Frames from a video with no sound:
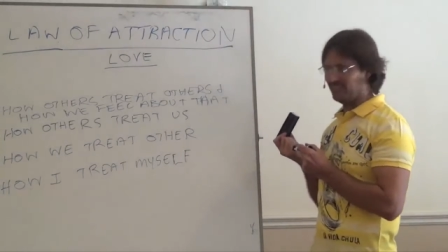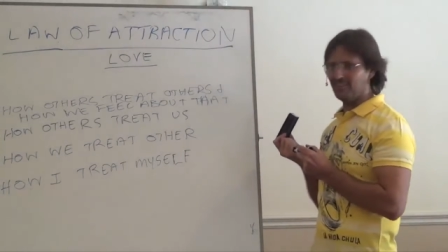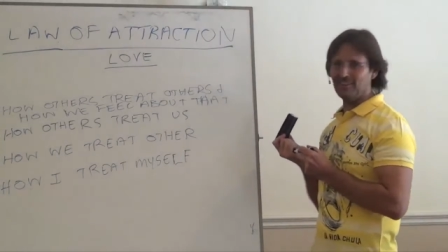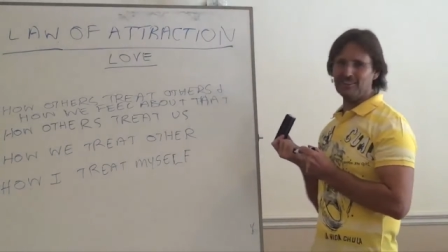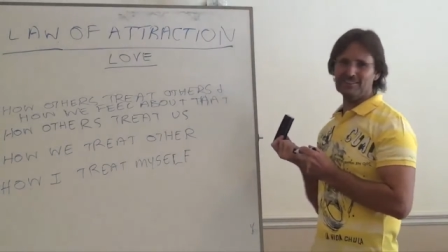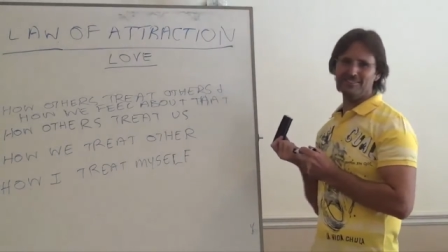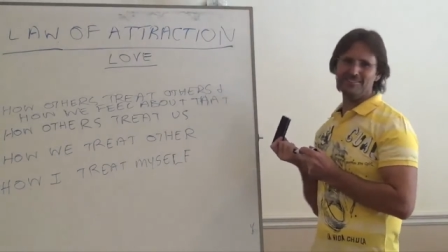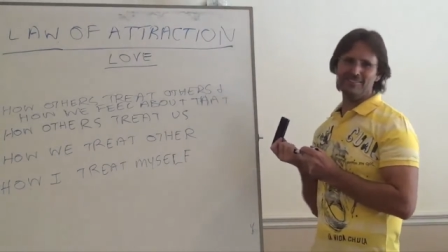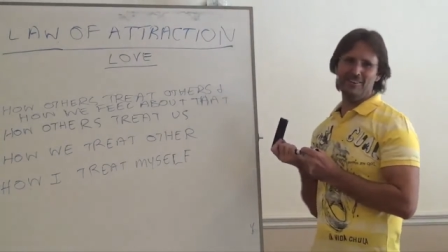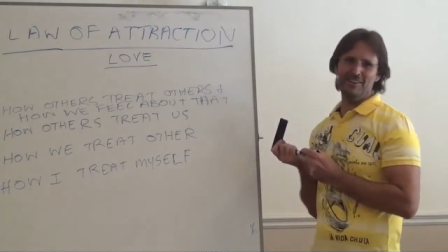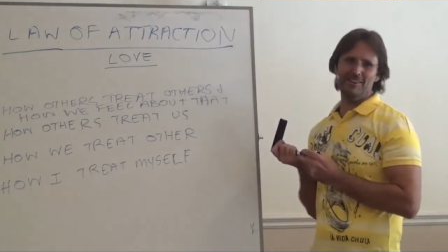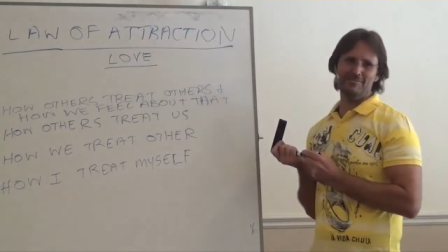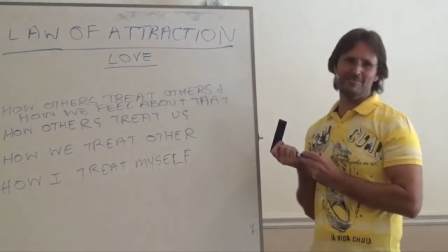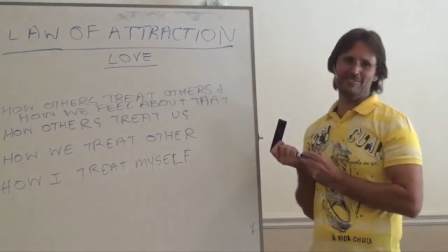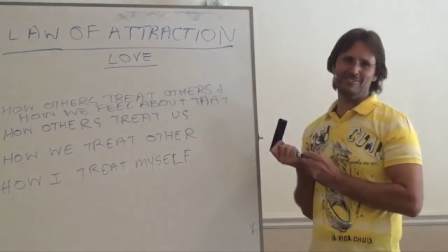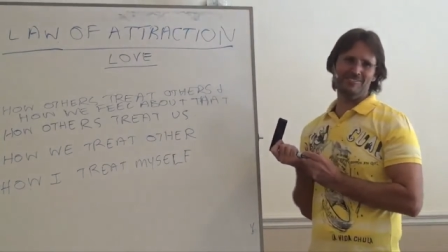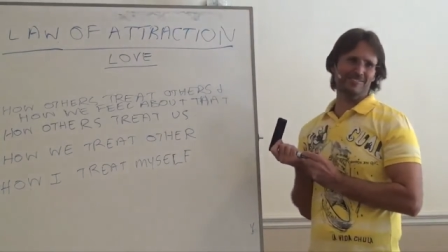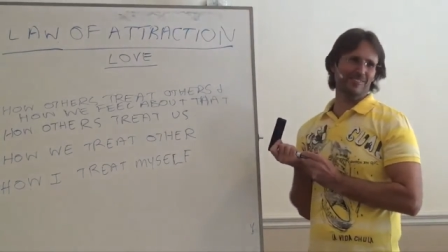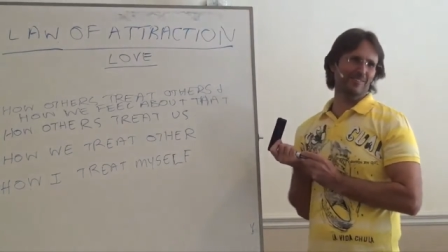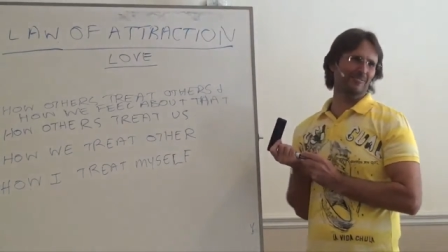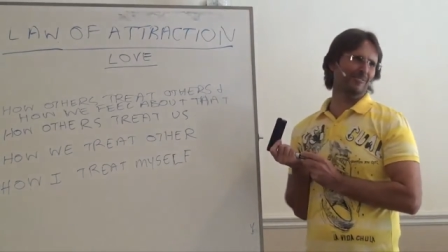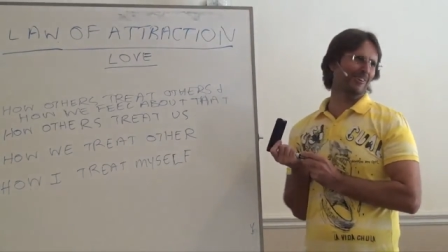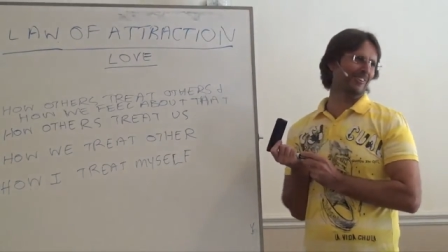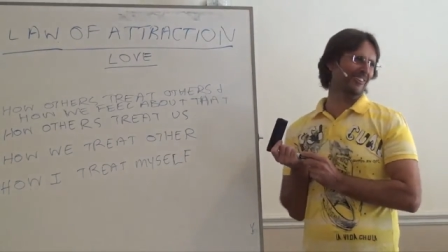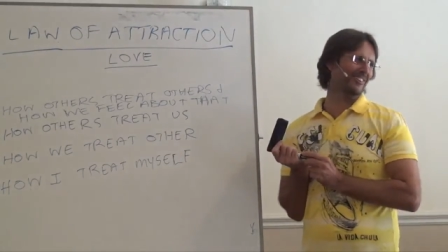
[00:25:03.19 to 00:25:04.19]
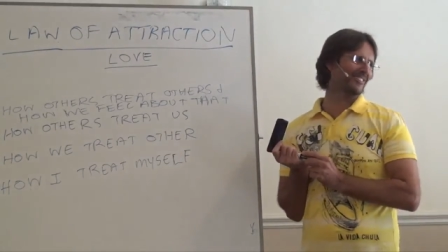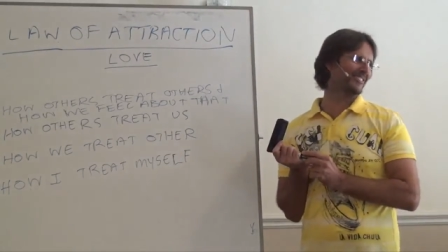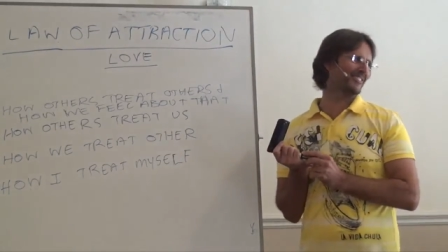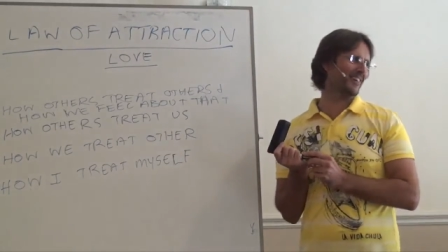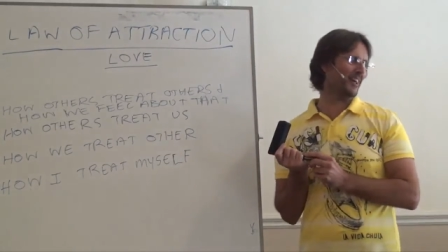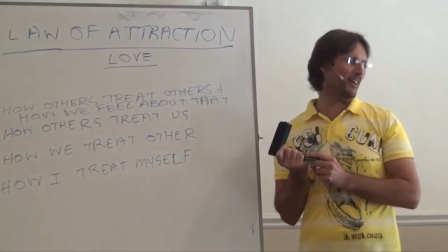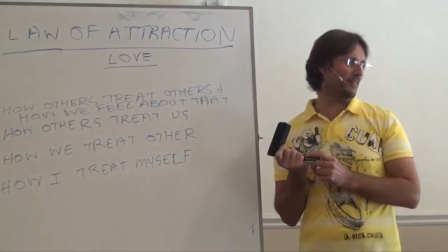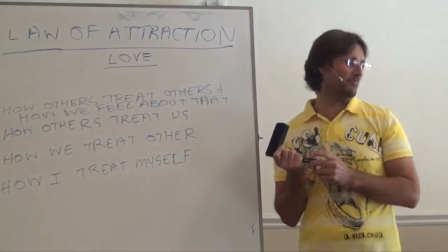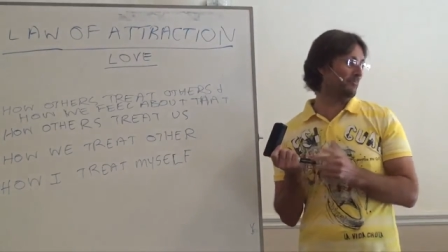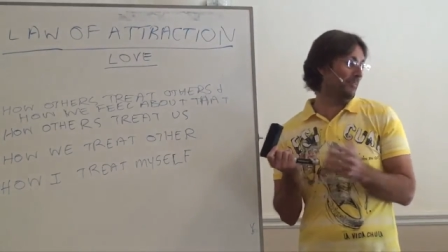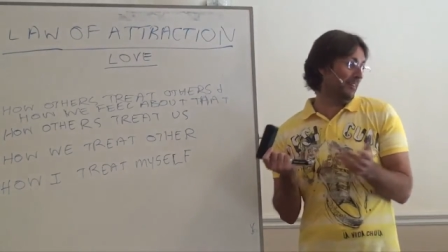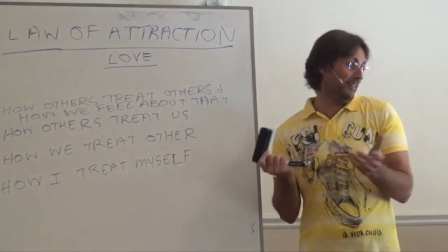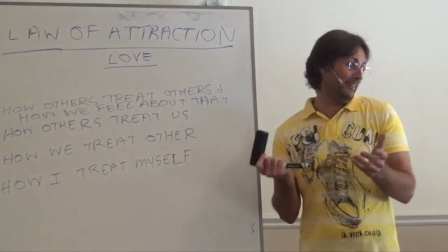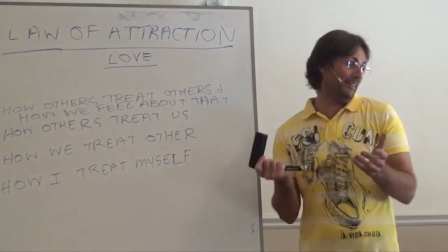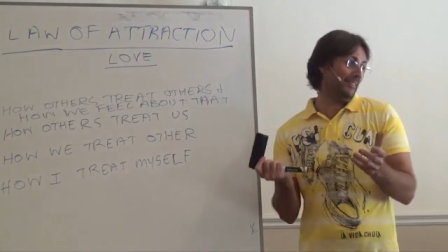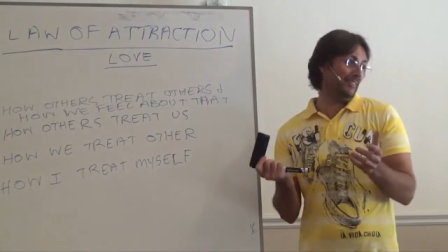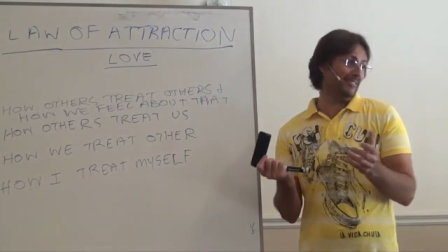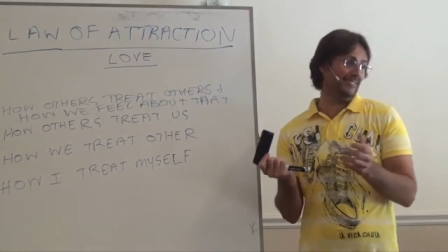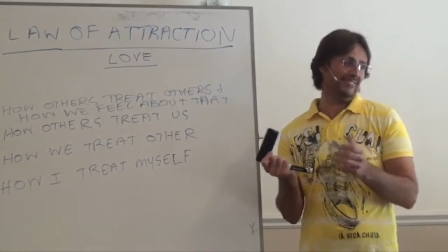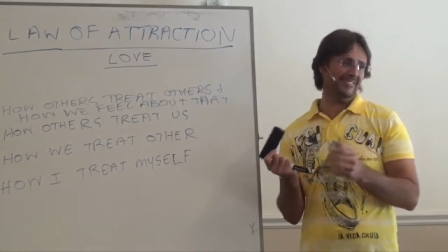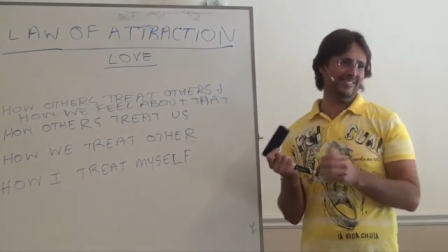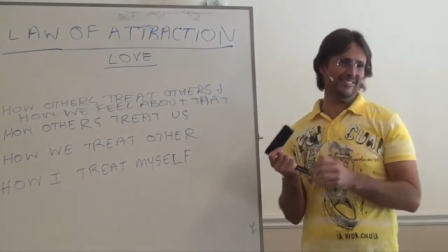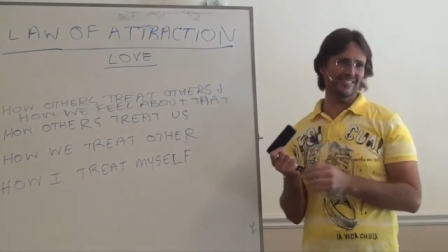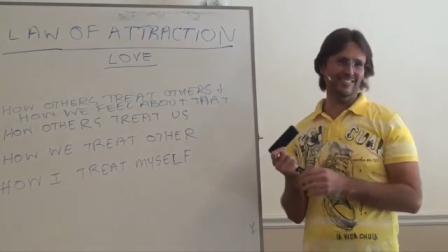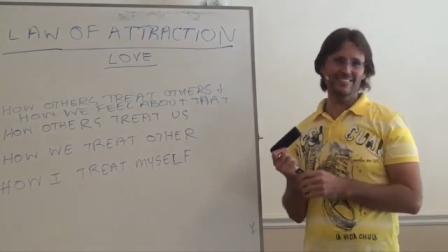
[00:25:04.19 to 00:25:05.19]
a lot of times it's not what I said, but
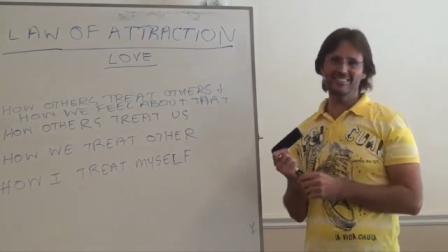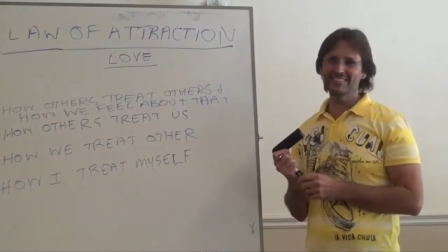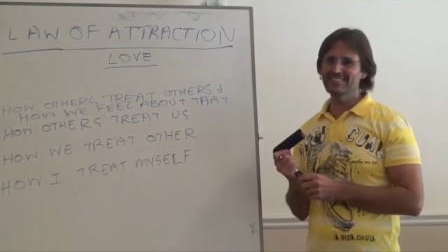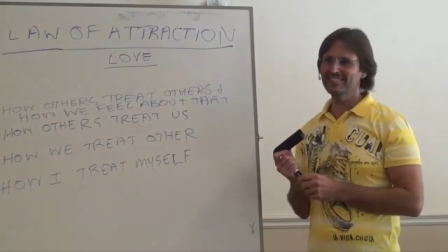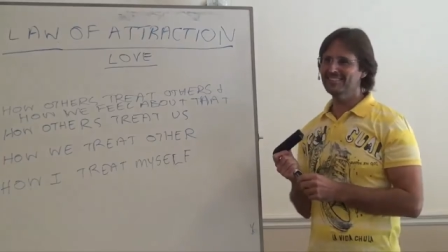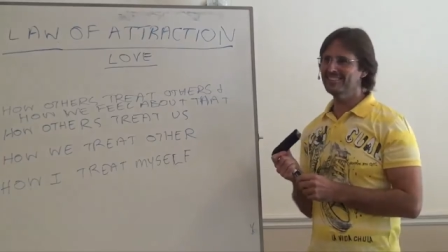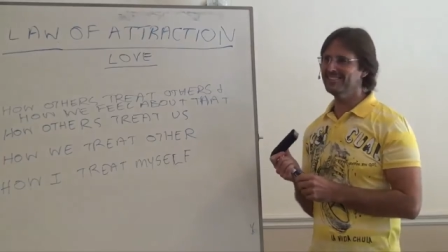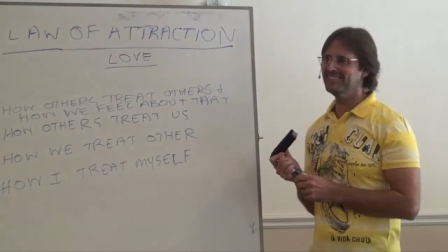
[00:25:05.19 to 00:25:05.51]
you know,